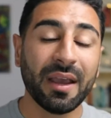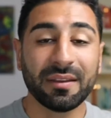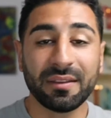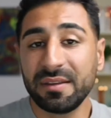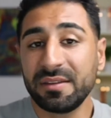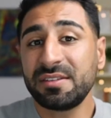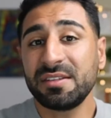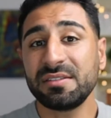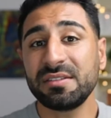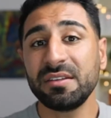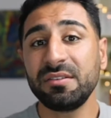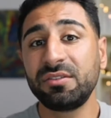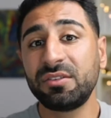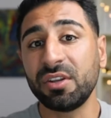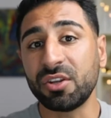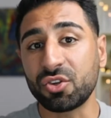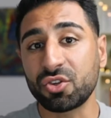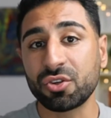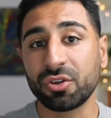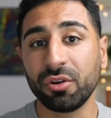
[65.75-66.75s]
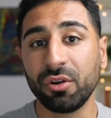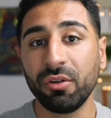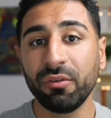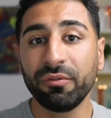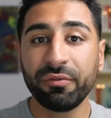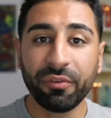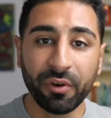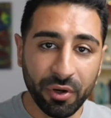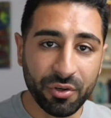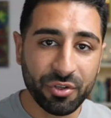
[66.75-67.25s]
This is a digital
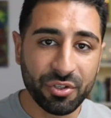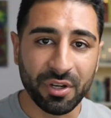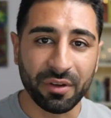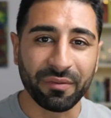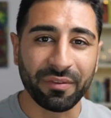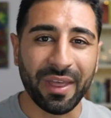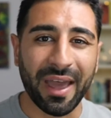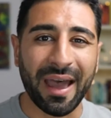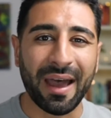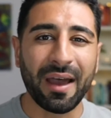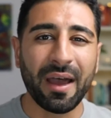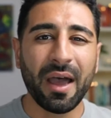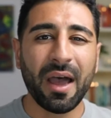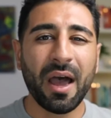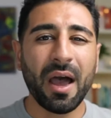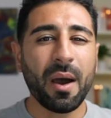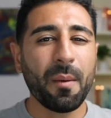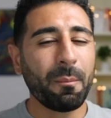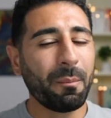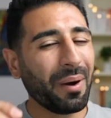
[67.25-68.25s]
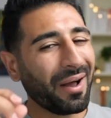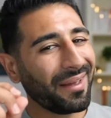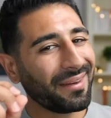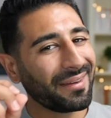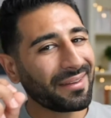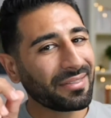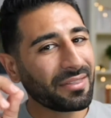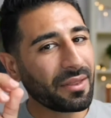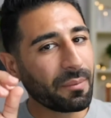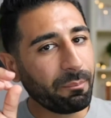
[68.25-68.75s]
version of that.
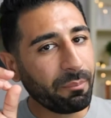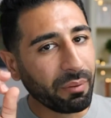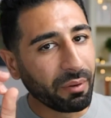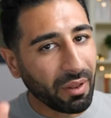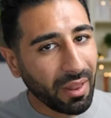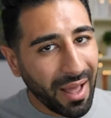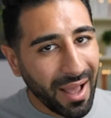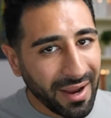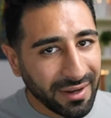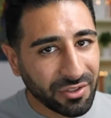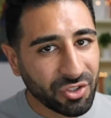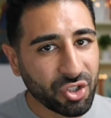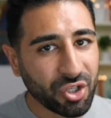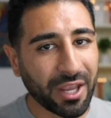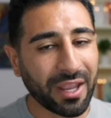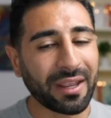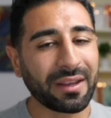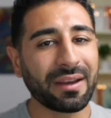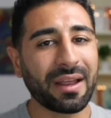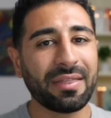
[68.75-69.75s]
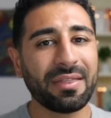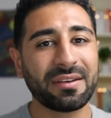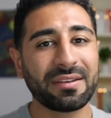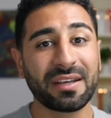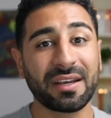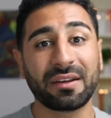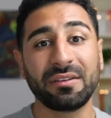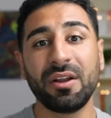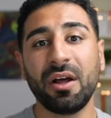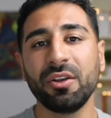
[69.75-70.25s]
But the blockchain and the
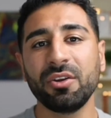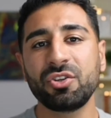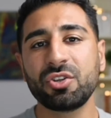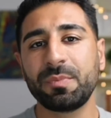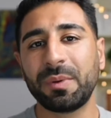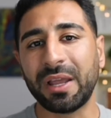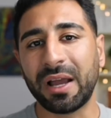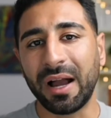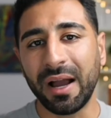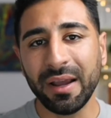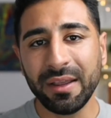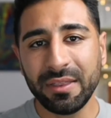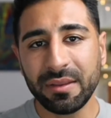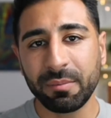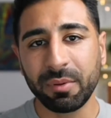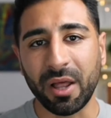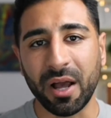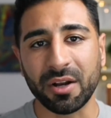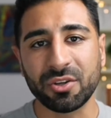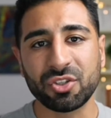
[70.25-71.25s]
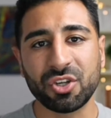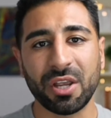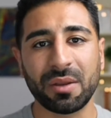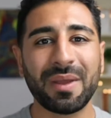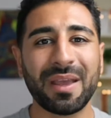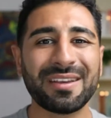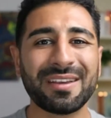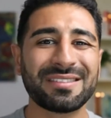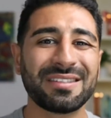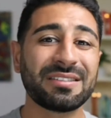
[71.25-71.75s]
technology behind the blockchain
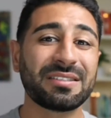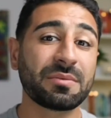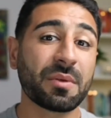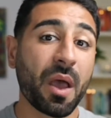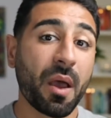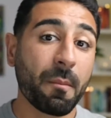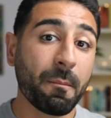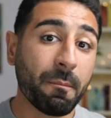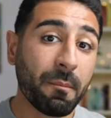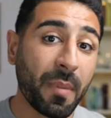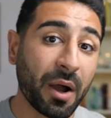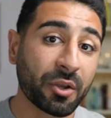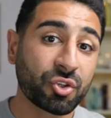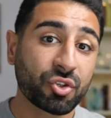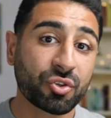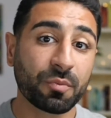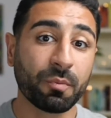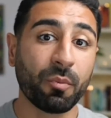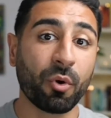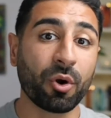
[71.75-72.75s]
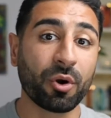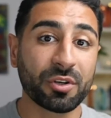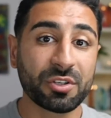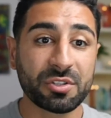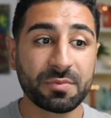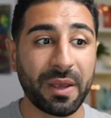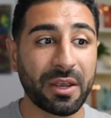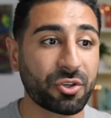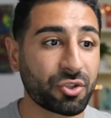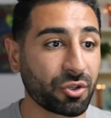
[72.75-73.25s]
makes this much more
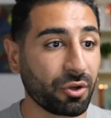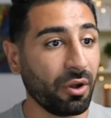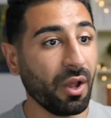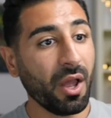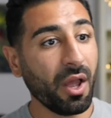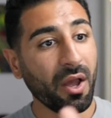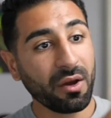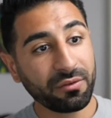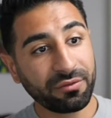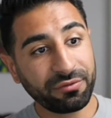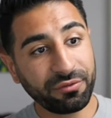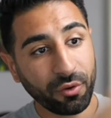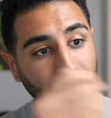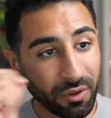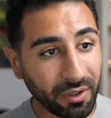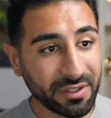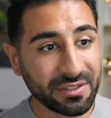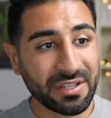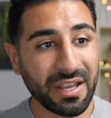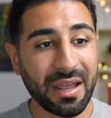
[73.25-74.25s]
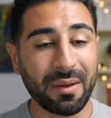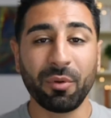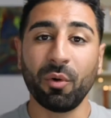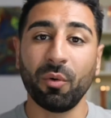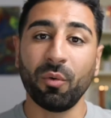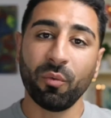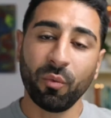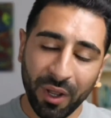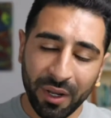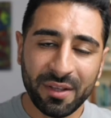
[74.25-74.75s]
special. For
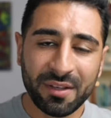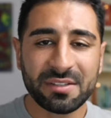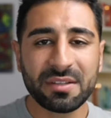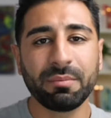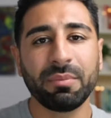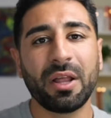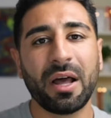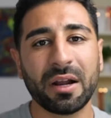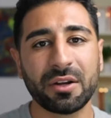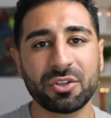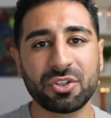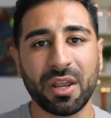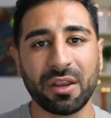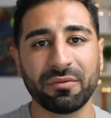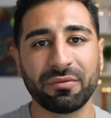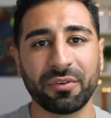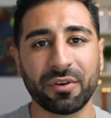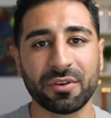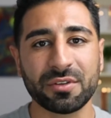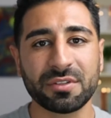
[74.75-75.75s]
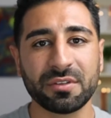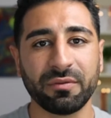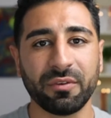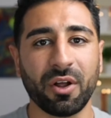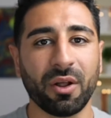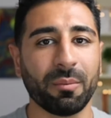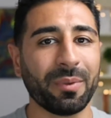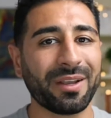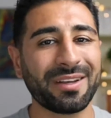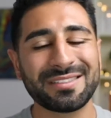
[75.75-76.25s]
example, what is a blockchain, first of
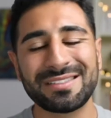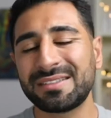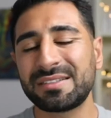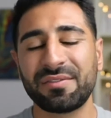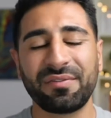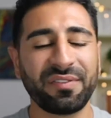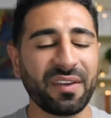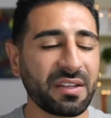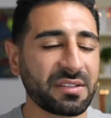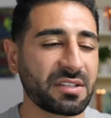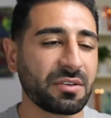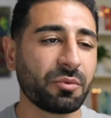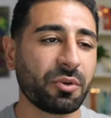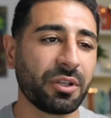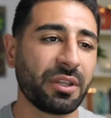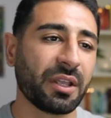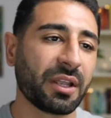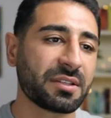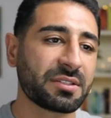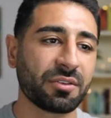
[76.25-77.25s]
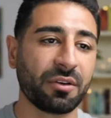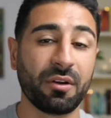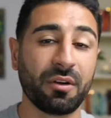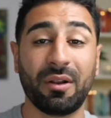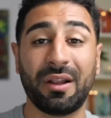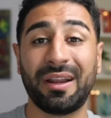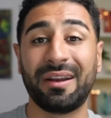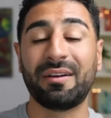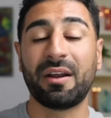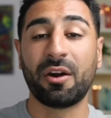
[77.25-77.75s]
all? Because that's a fancy word that gets
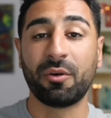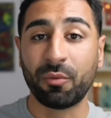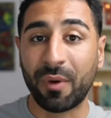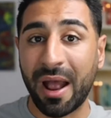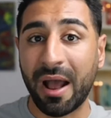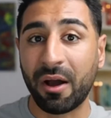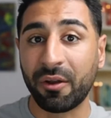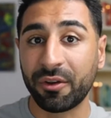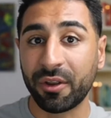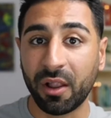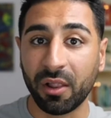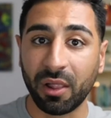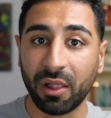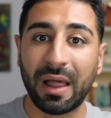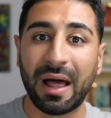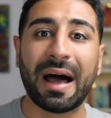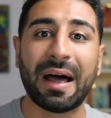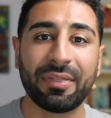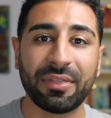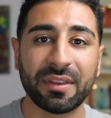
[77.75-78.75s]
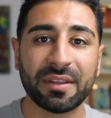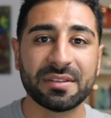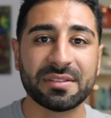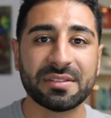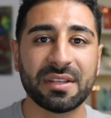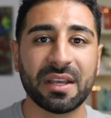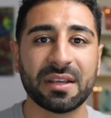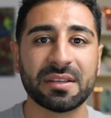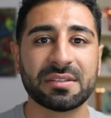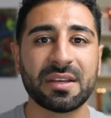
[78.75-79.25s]
thrown around a lot these
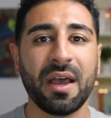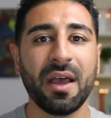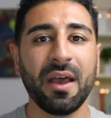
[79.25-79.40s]
days.